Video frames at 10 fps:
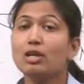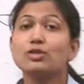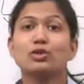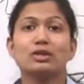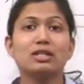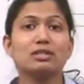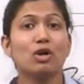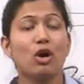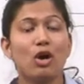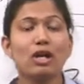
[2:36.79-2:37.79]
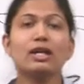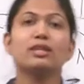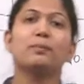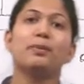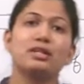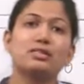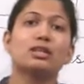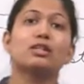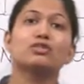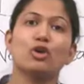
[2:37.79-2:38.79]
So these all are the
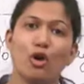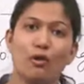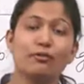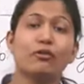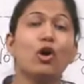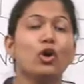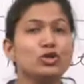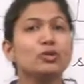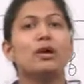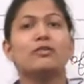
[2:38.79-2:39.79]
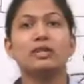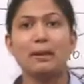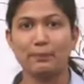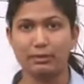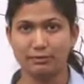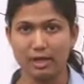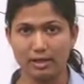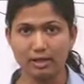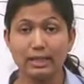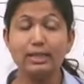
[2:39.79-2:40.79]
basics of audio power
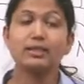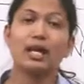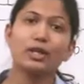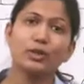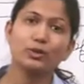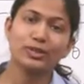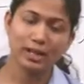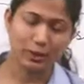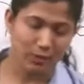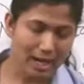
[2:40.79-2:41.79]
amplifier. Thank you, and thank